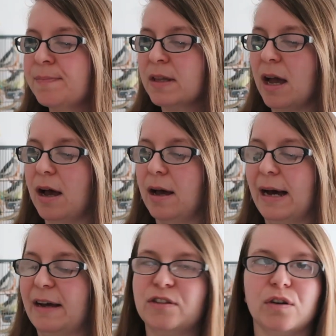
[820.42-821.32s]

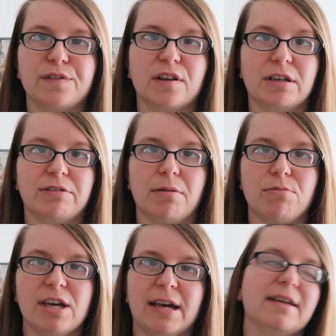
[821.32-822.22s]
our soft dining room
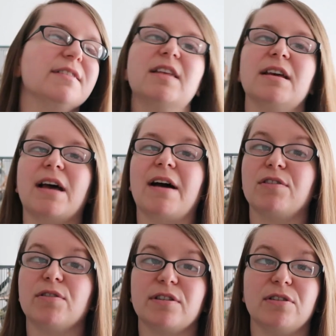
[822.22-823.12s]
chairs. So they have
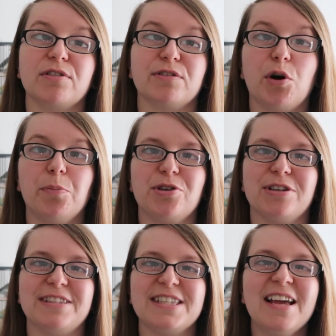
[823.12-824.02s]
lots and lots of
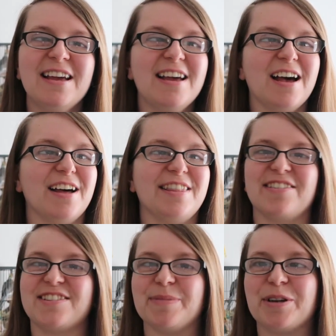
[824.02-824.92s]
options. There
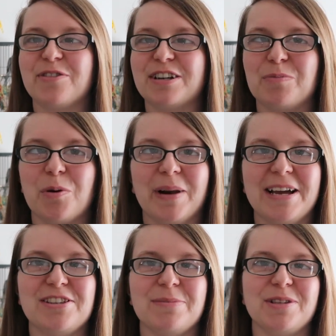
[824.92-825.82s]
are some incredible
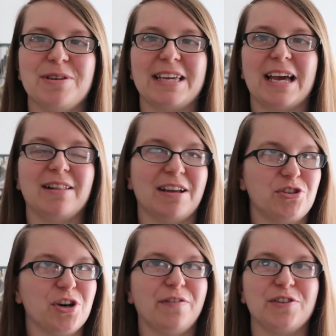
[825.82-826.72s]
play gyms that you can get, like
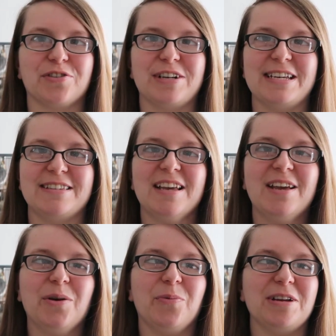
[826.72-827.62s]
Java trees,
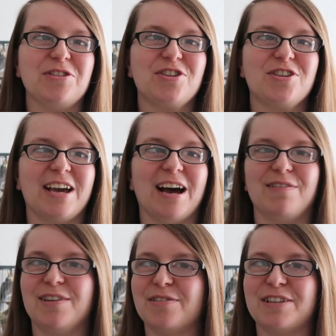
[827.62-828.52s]
which
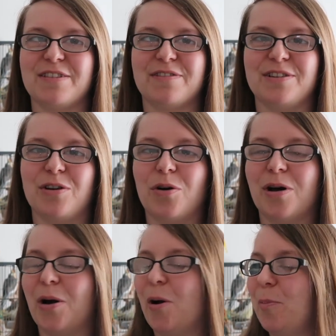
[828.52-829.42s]
have loads of different
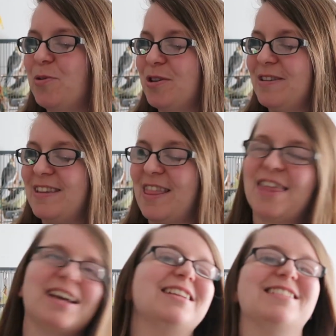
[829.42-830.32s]
options and
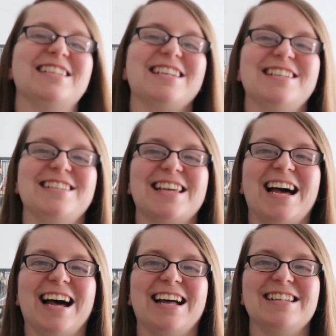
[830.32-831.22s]
thicknesses
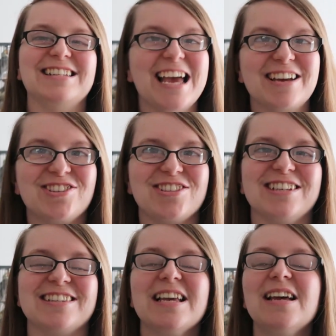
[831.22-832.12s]
and
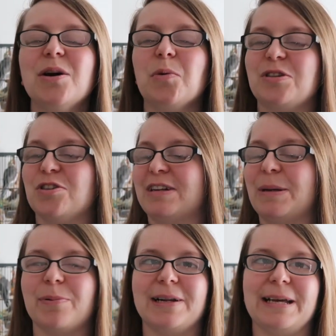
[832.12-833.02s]
textures, which are
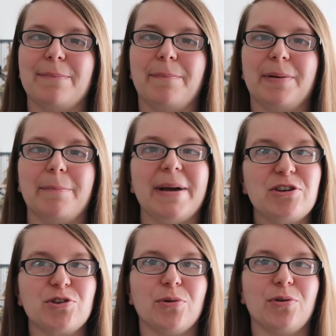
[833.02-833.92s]
really brilliant. But
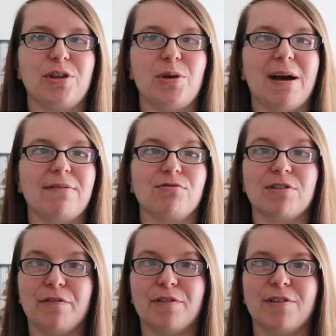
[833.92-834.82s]
make sure that you have a
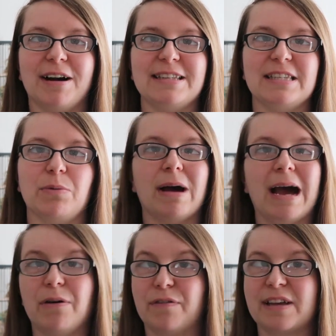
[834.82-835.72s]
real variety of
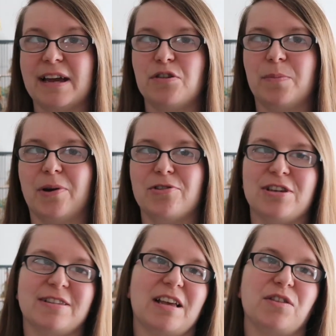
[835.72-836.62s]
out of cage
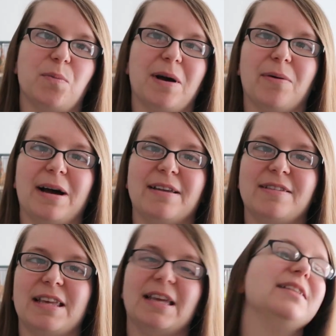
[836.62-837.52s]
perches as well
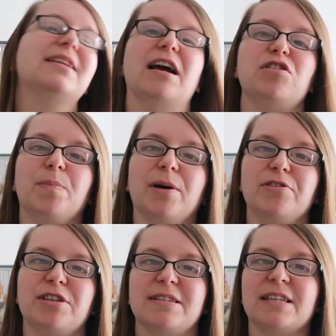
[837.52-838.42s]
as the in cage
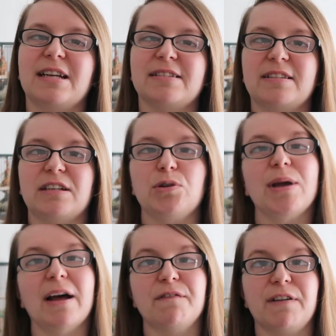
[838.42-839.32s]
perches. And as I said, you
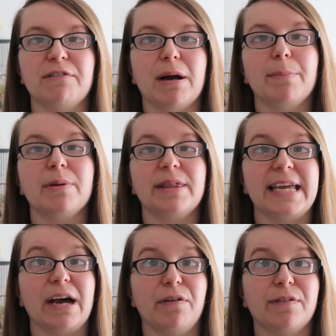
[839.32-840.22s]
can vet wrap
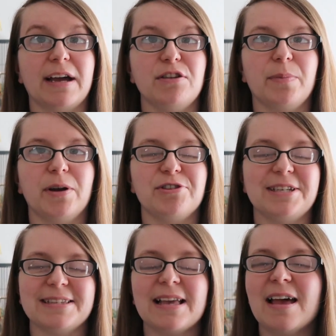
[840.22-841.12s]
the out of cage
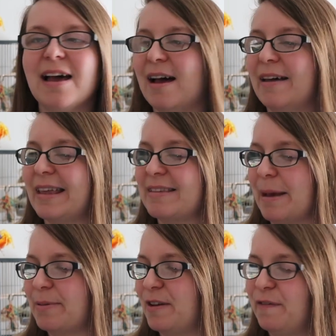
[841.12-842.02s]
perches, and that's
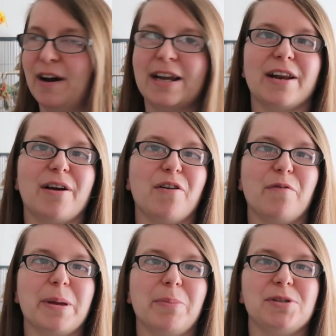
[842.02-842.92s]
absolutely fine. I know a
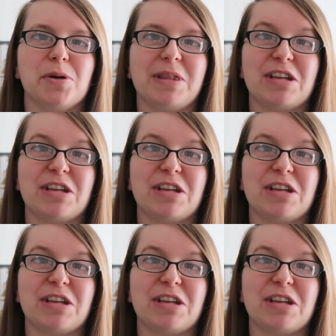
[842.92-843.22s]
lot of people do it with their